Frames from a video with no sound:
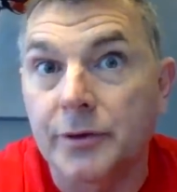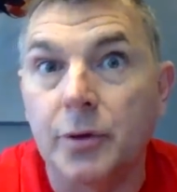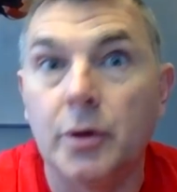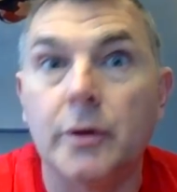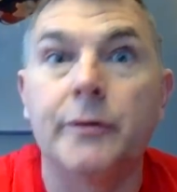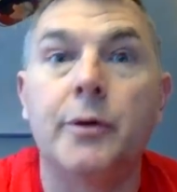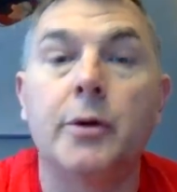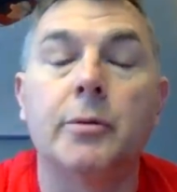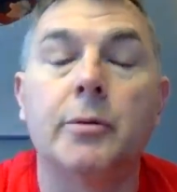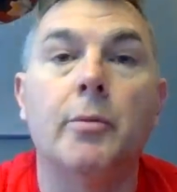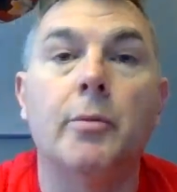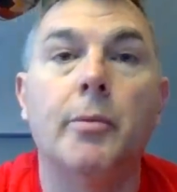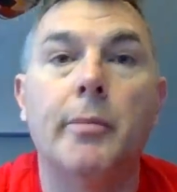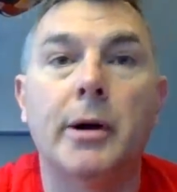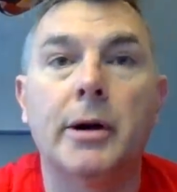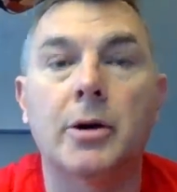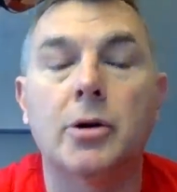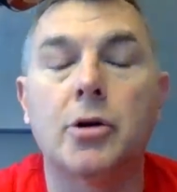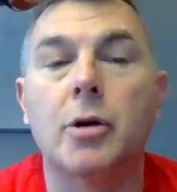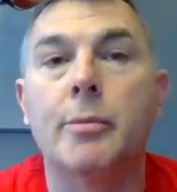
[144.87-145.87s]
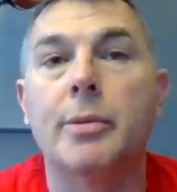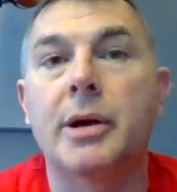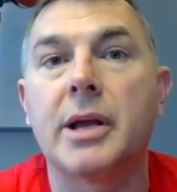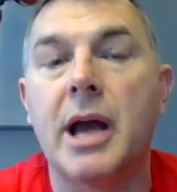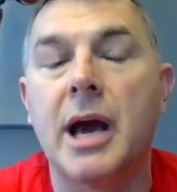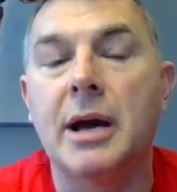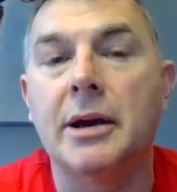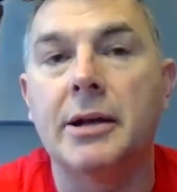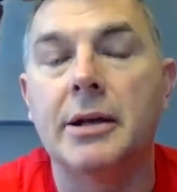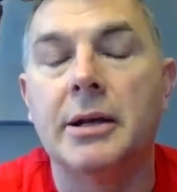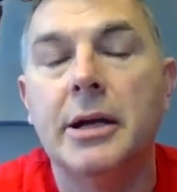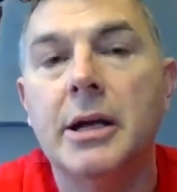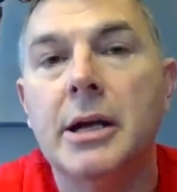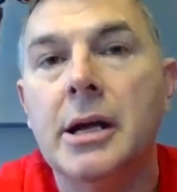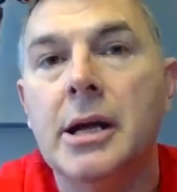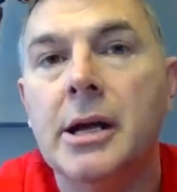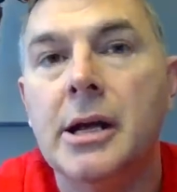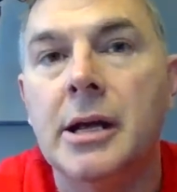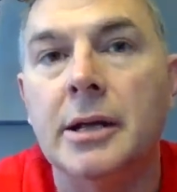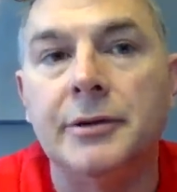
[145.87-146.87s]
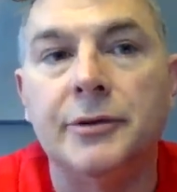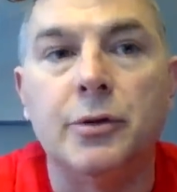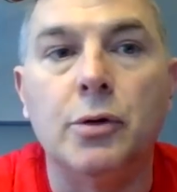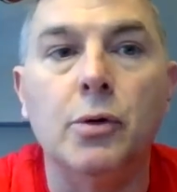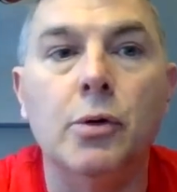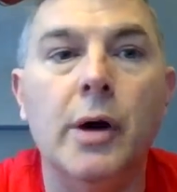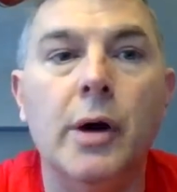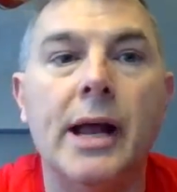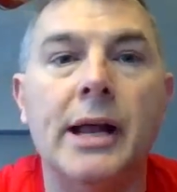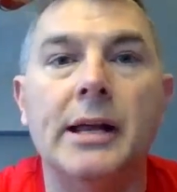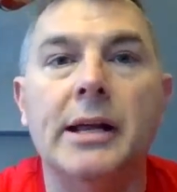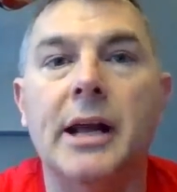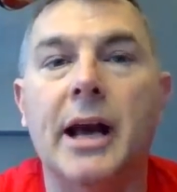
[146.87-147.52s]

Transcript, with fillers: So if you're in Maricopa County, it's too late.